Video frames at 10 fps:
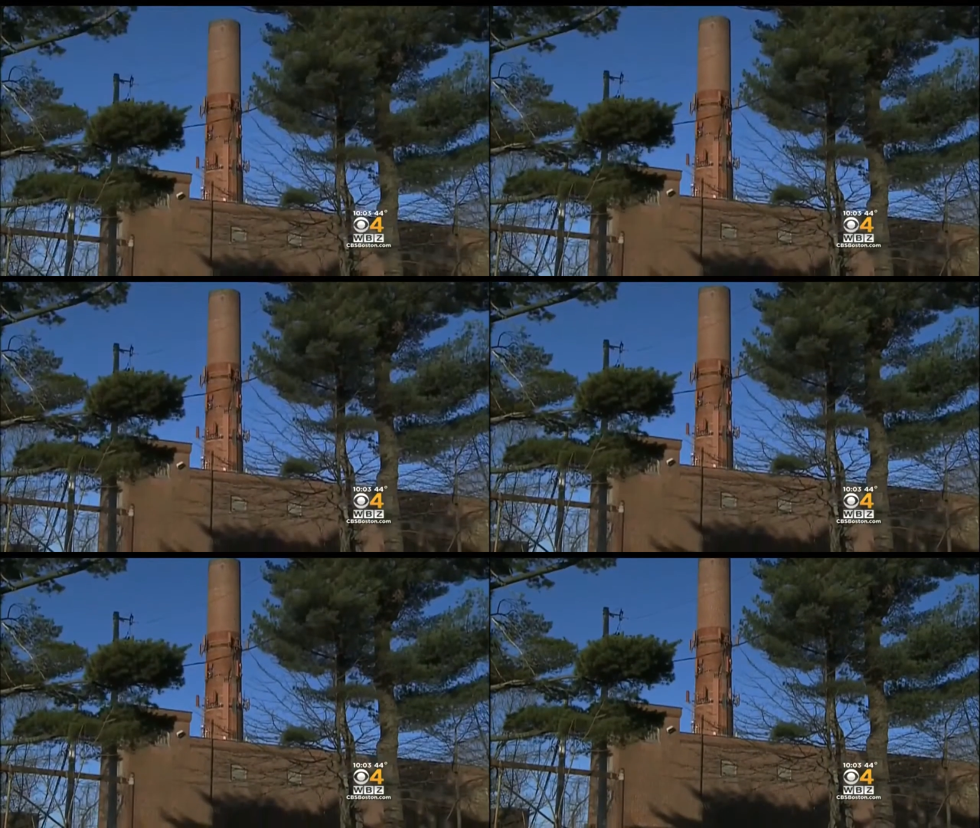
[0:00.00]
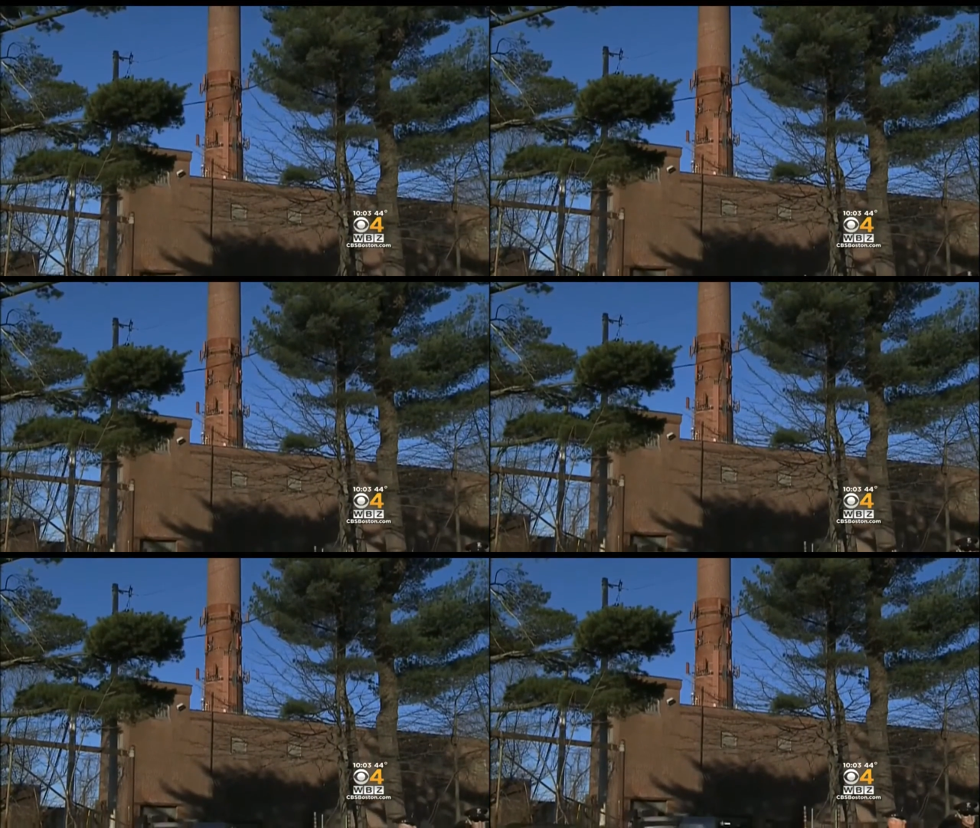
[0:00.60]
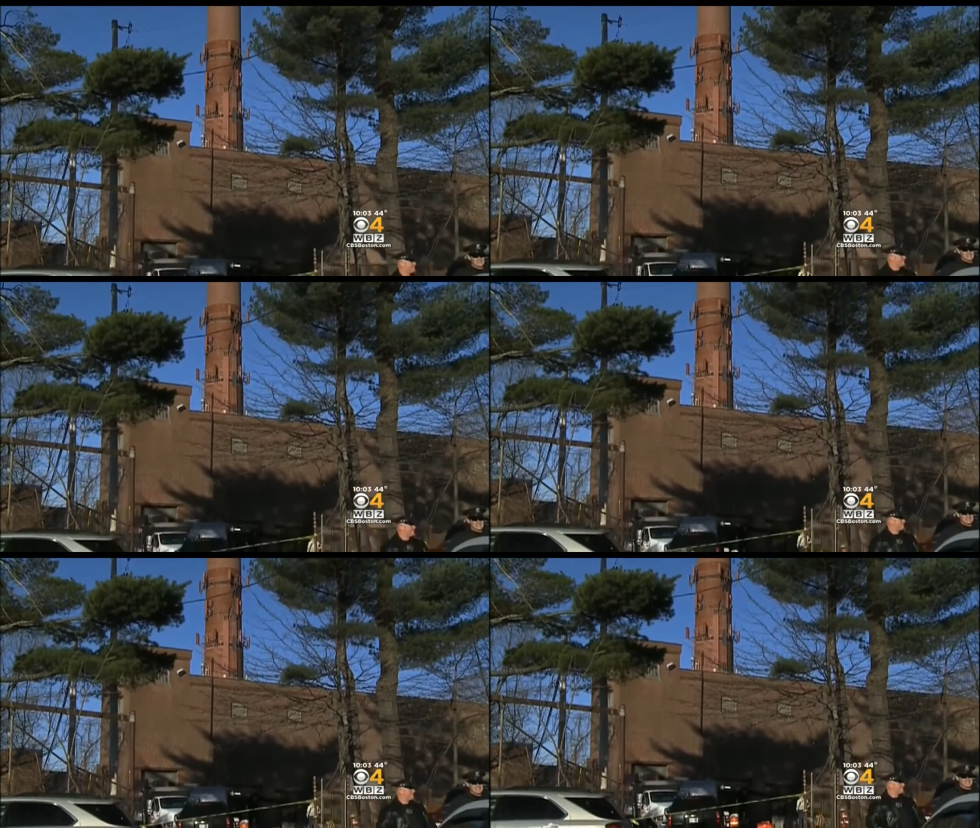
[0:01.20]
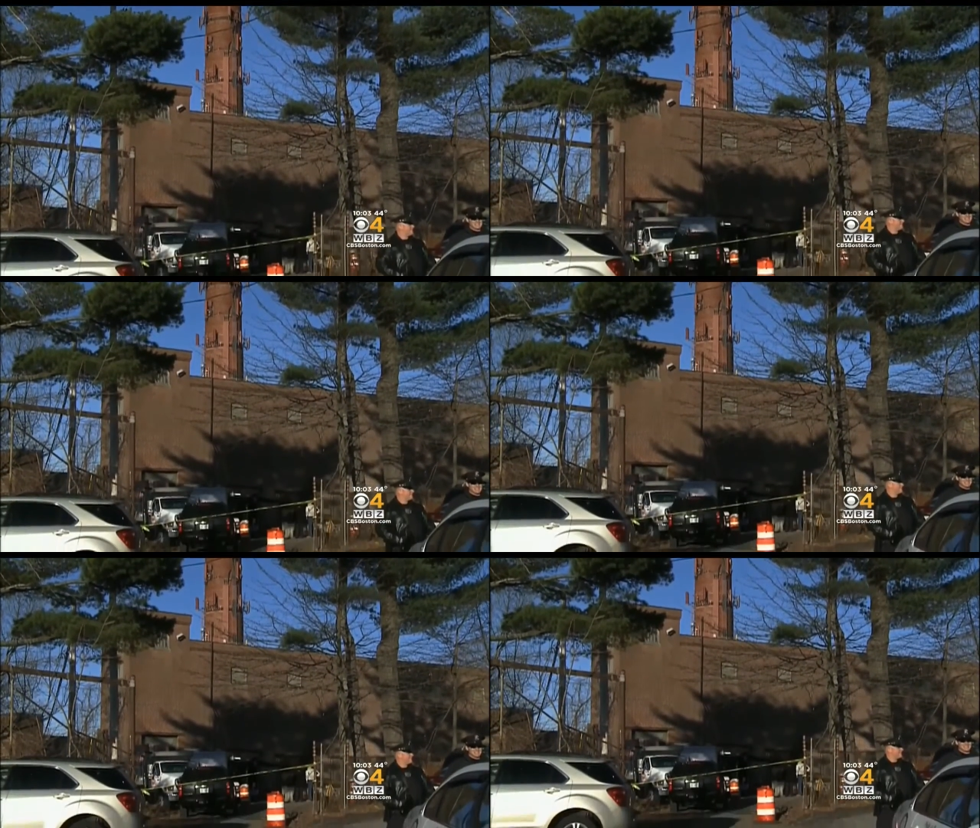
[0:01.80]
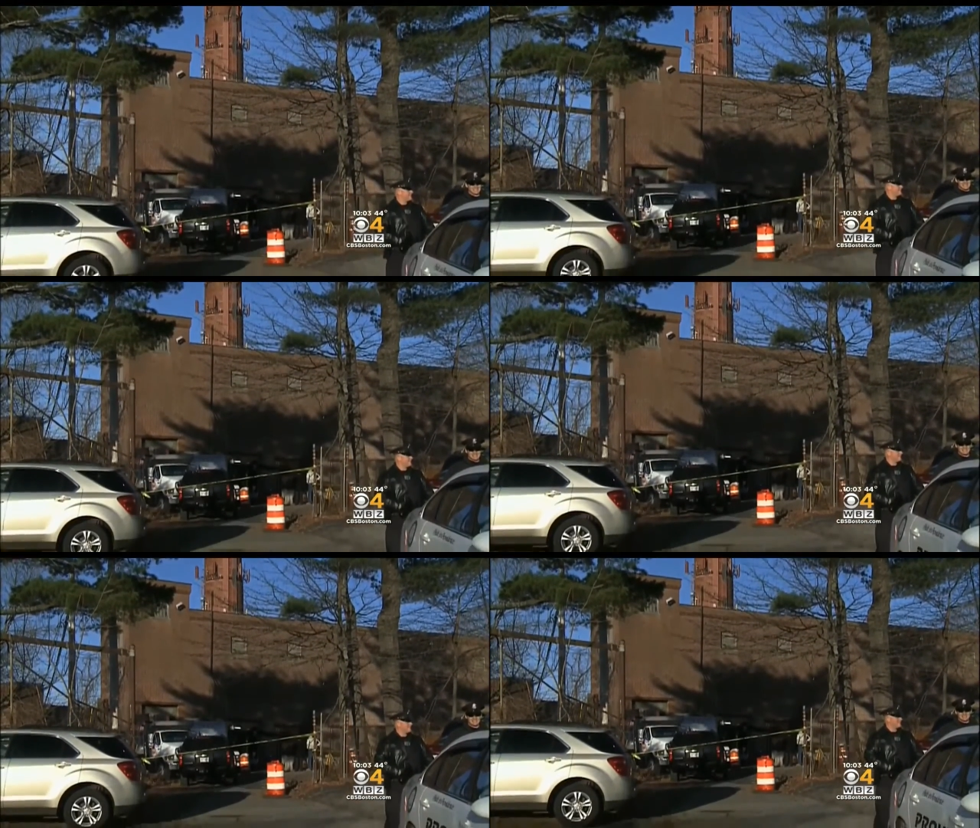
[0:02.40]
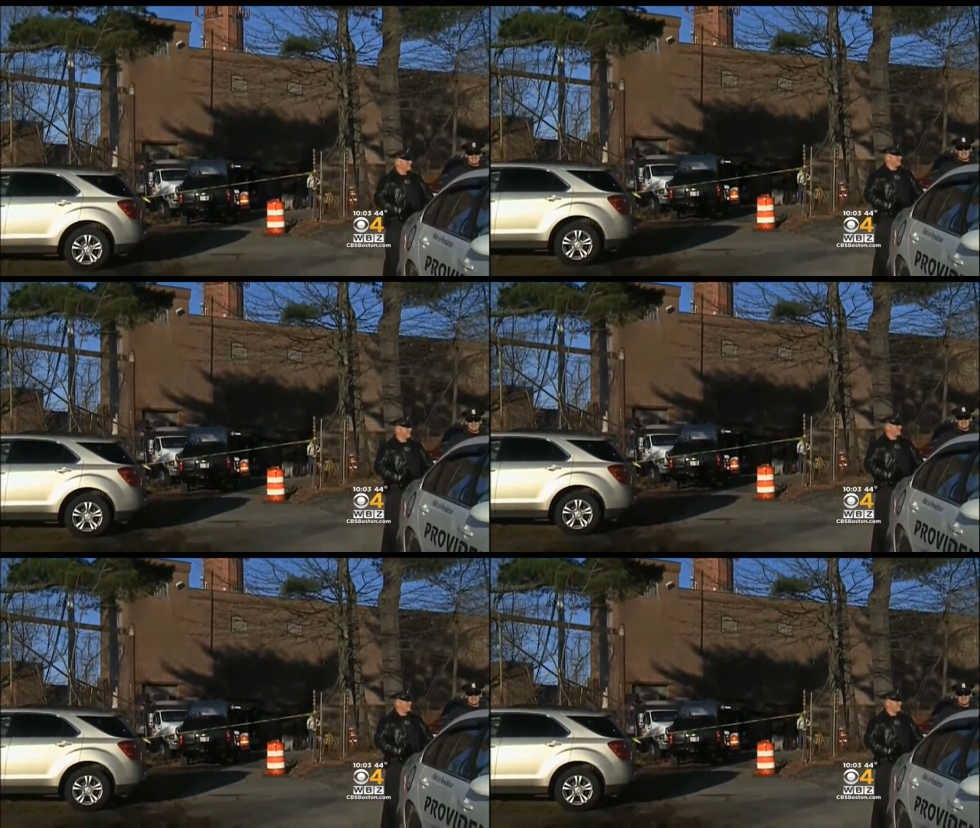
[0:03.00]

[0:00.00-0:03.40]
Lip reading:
No face is visible, so there are no lips to read.